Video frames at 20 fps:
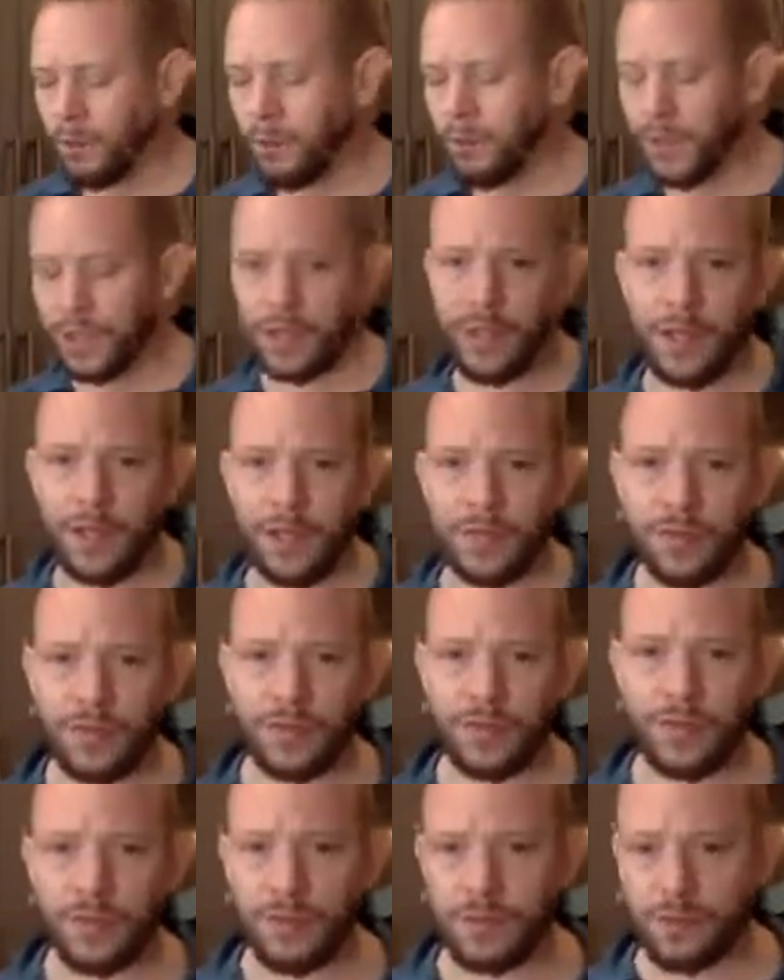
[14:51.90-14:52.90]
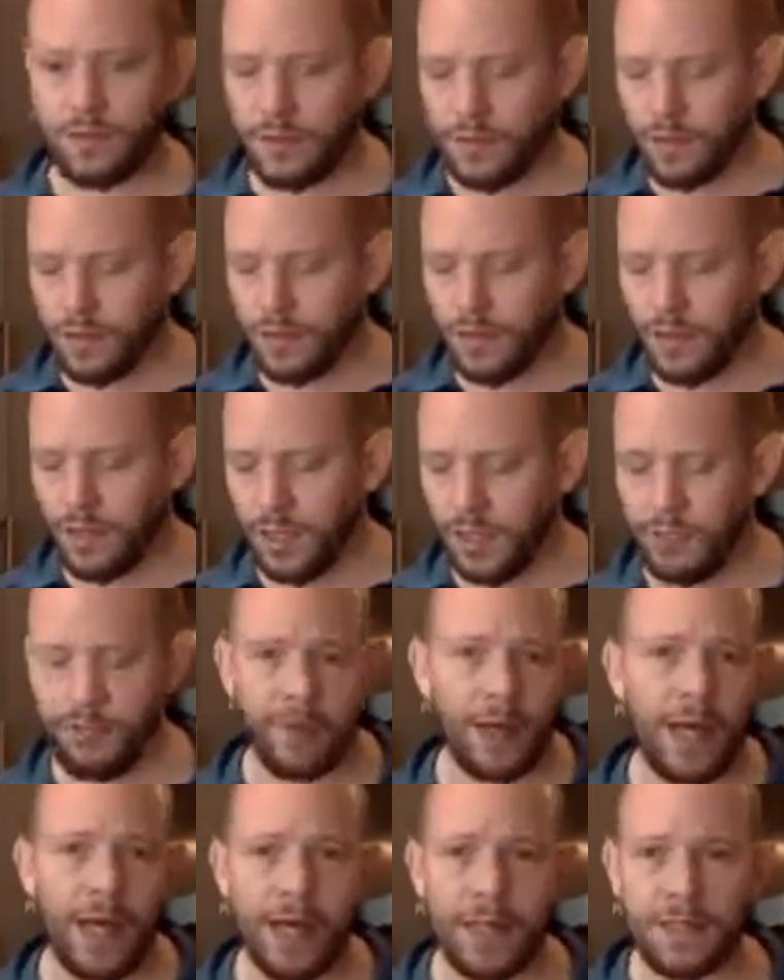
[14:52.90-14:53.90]
because if
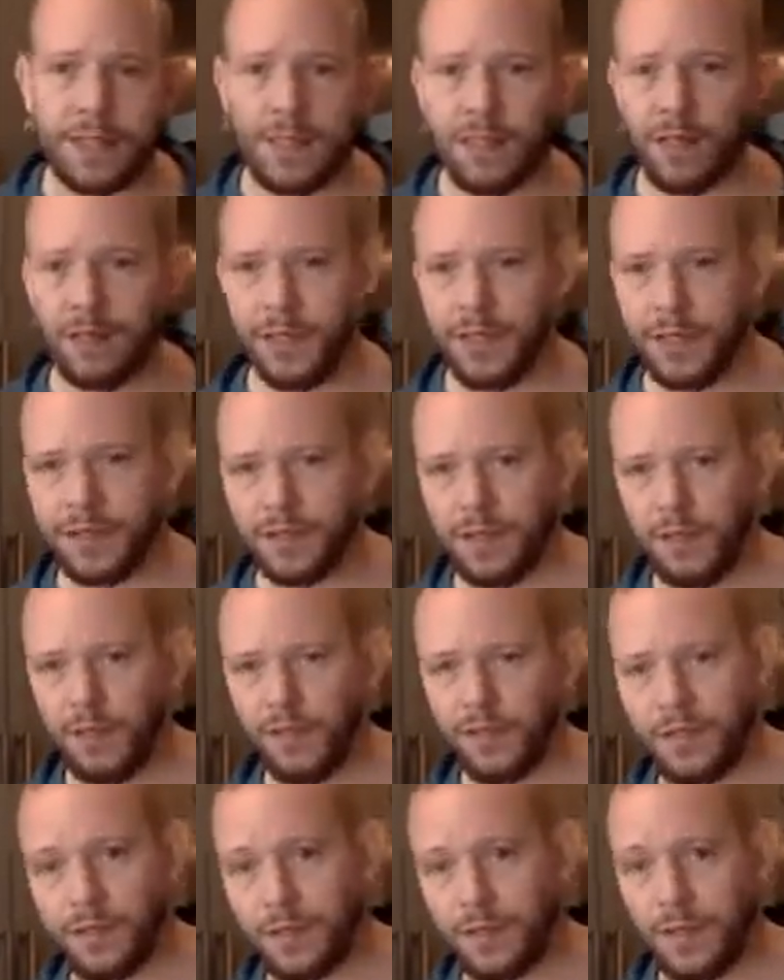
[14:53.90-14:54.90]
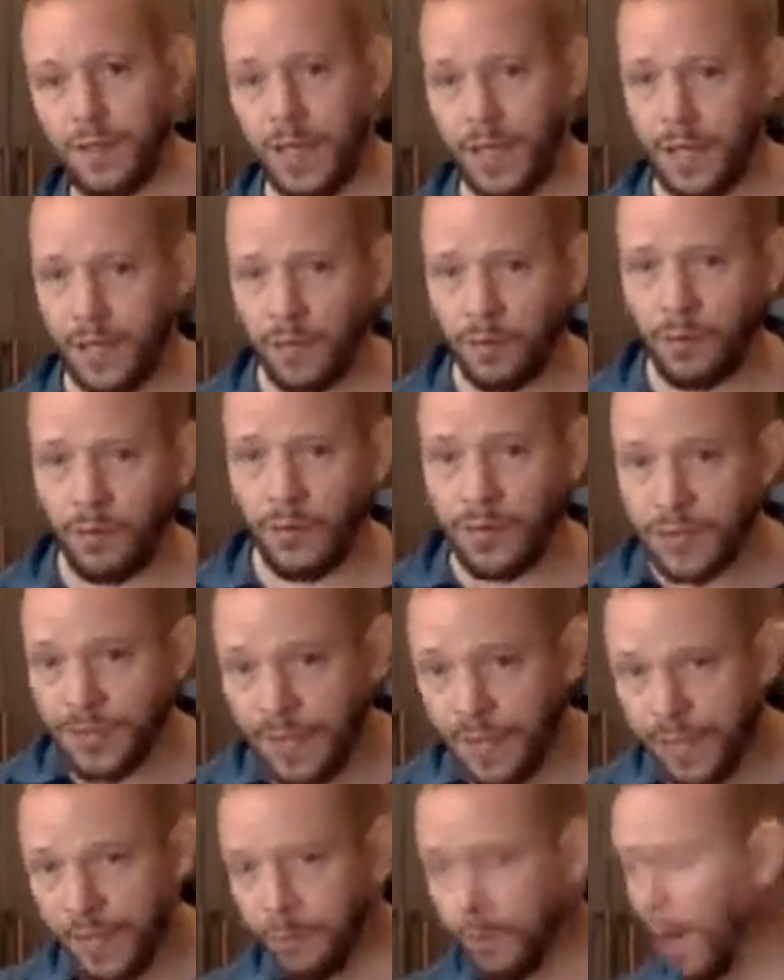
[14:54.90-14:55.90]
I accidentally, as I was
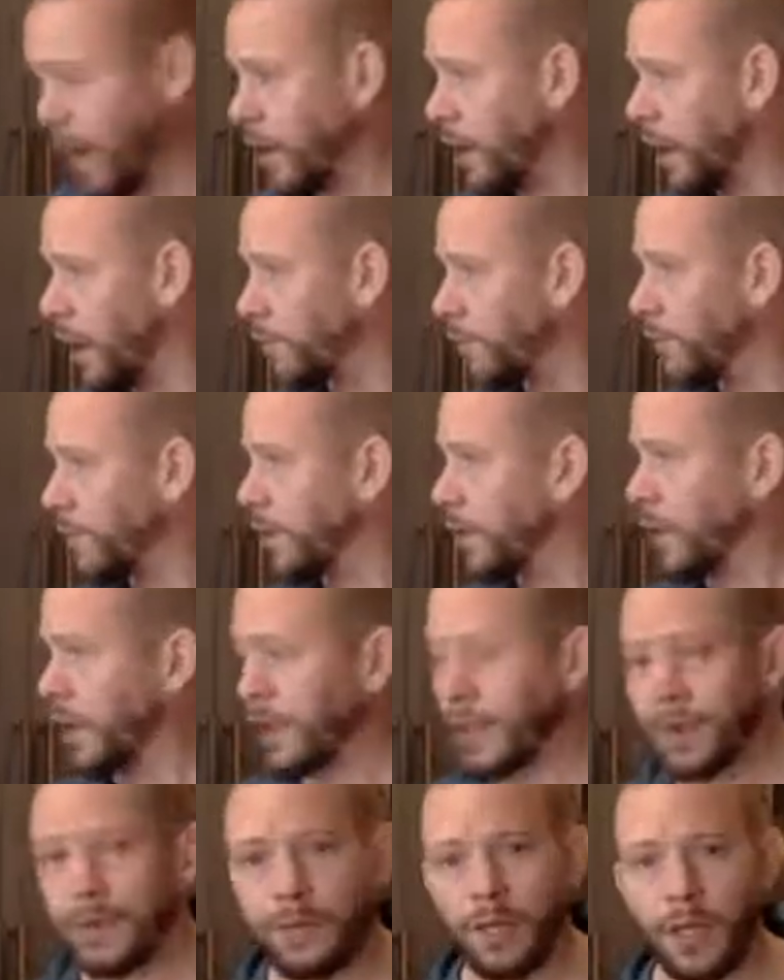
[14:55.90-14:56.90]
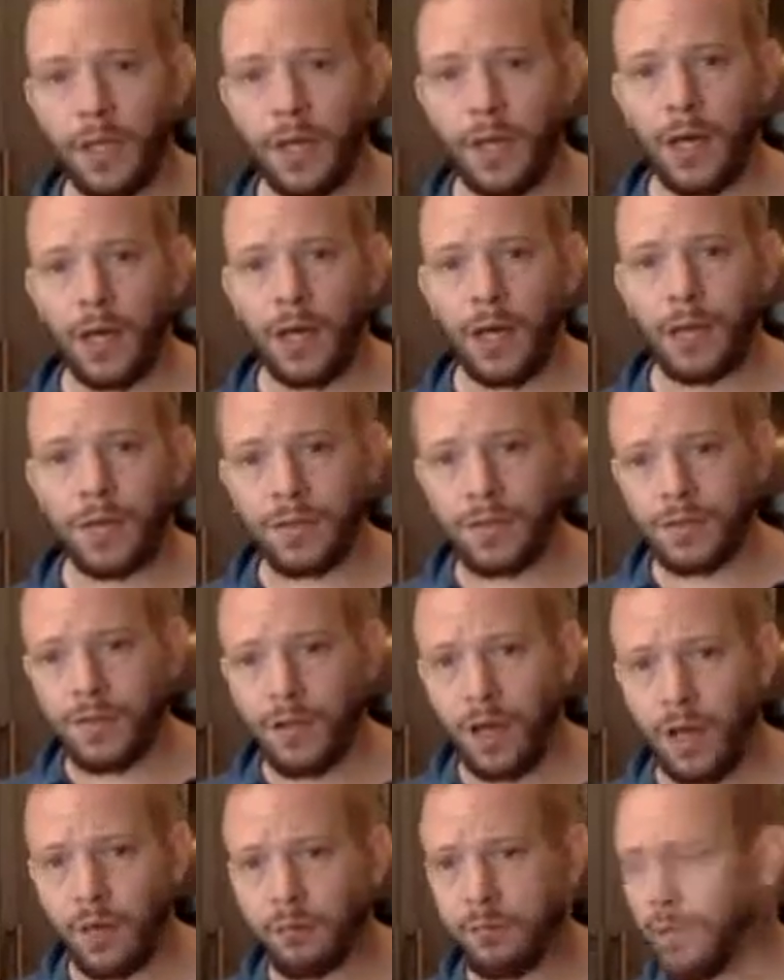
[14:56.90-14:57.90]
standing back up, and
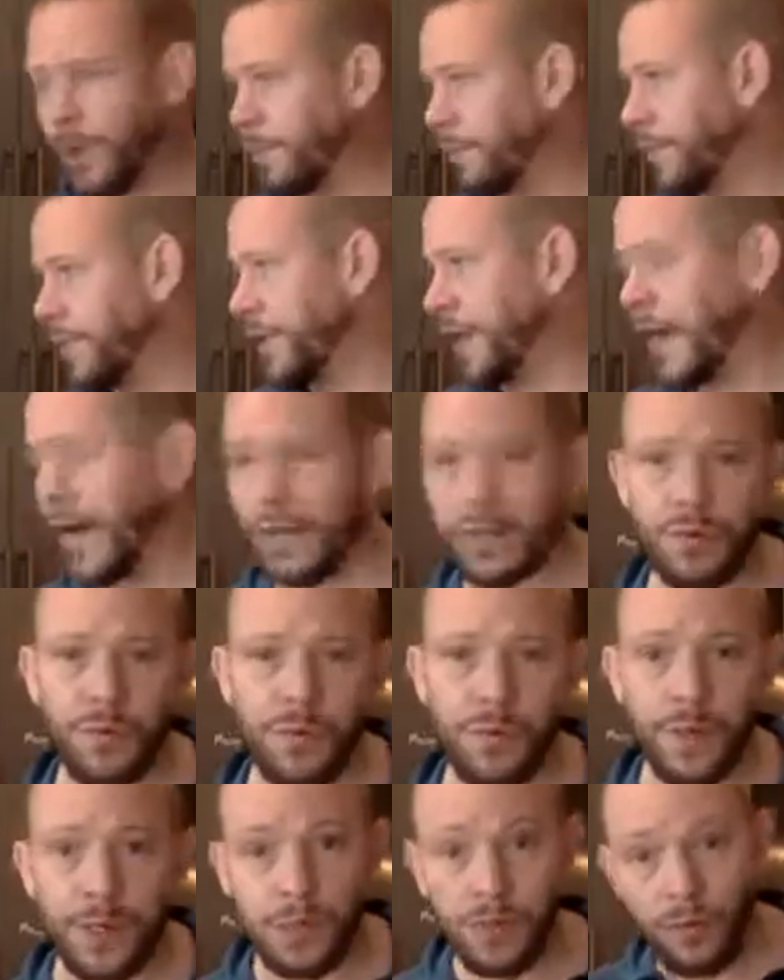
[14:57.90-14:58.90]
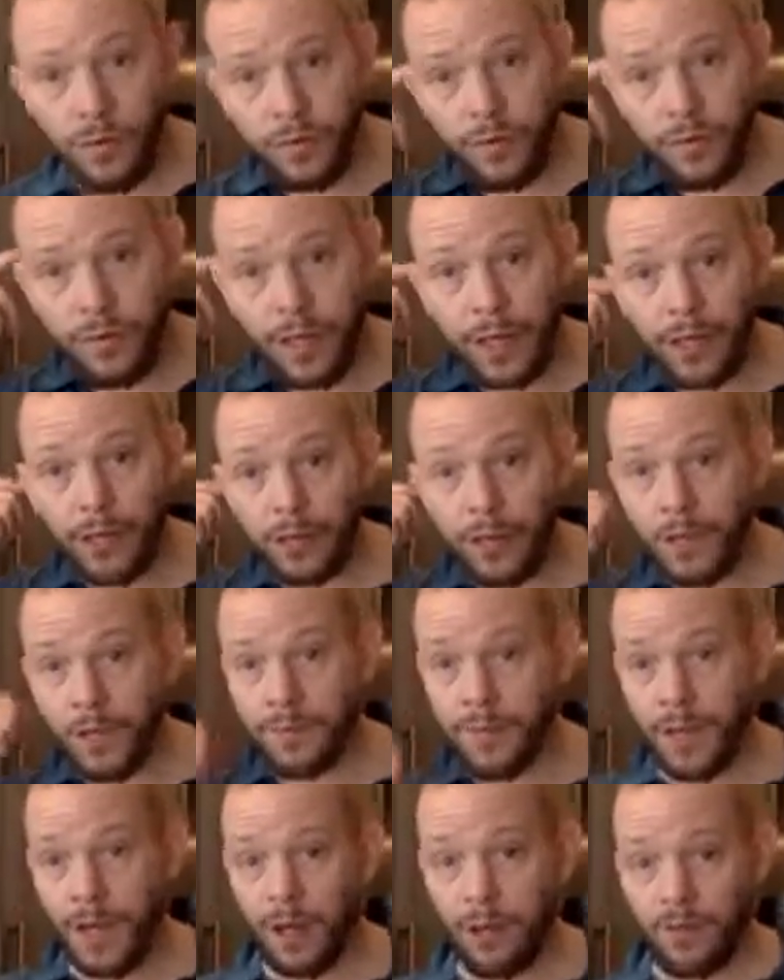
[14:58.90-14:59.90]
I bump the axe with my shoulder, that could come
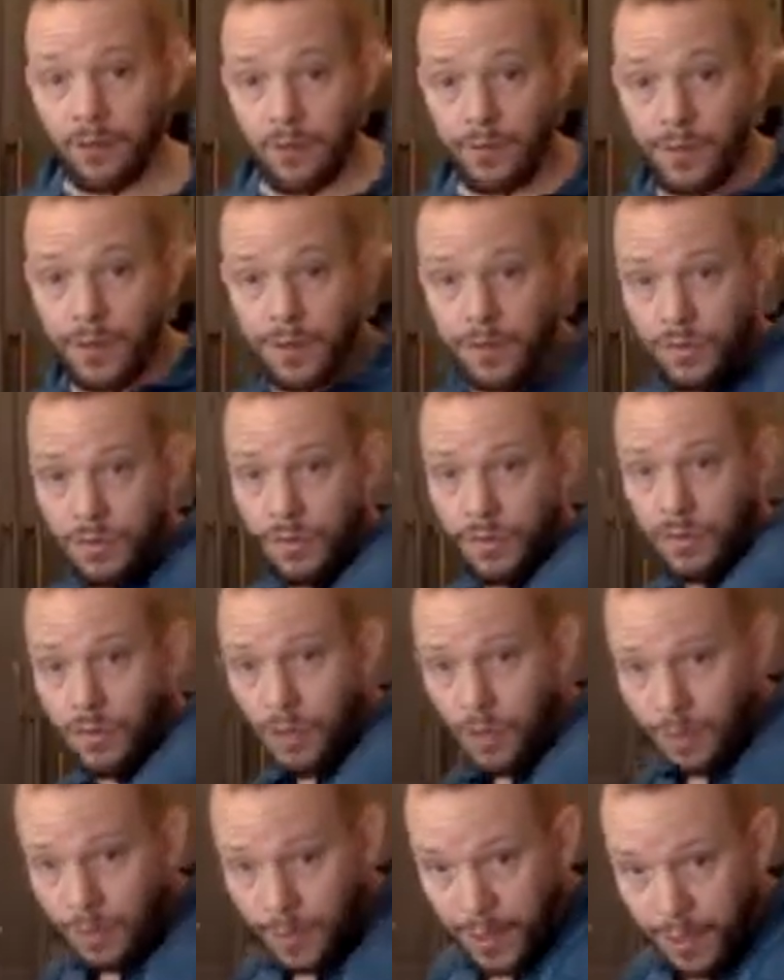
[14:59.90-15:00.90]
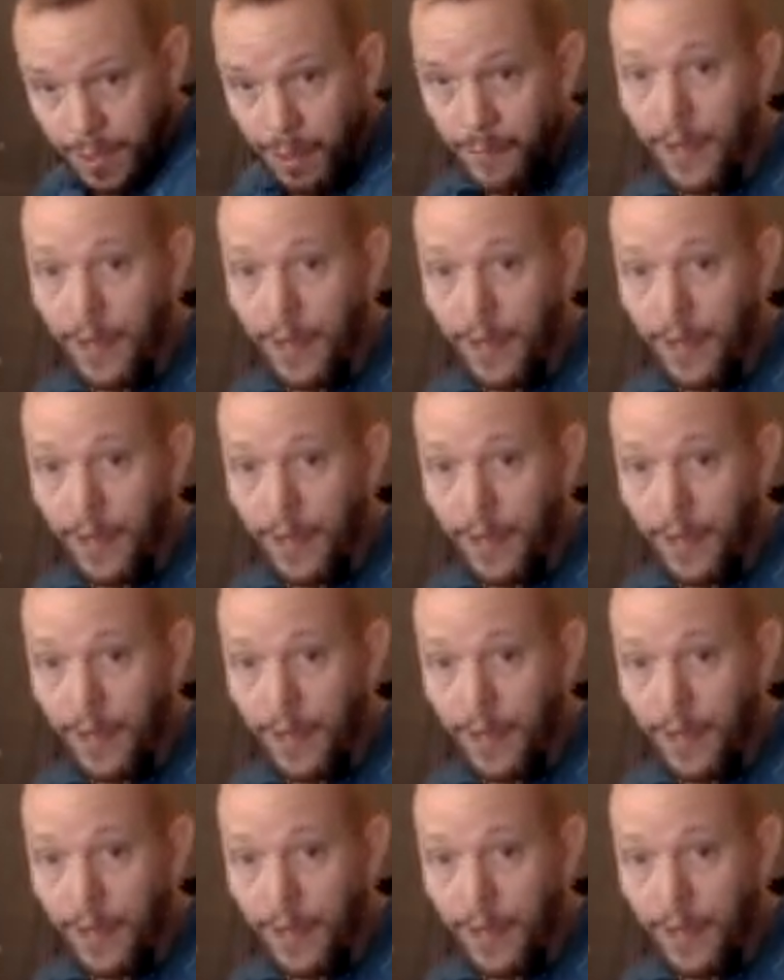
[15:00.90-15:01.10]
down. This could come down on